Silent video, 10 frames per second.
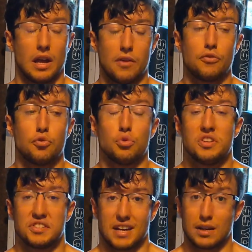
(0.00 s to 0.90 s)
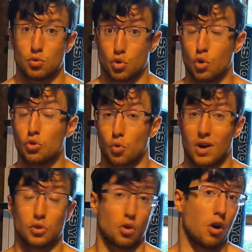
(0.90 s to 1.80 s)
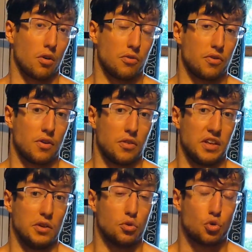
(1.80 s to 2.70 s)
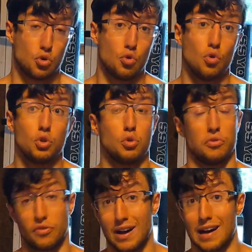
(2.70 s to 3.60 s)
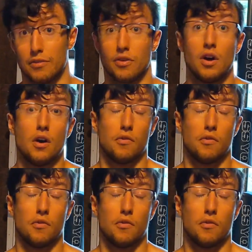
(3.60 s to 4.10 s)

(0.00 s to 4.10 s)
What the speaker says: If you decide to go the route of the 2 to 5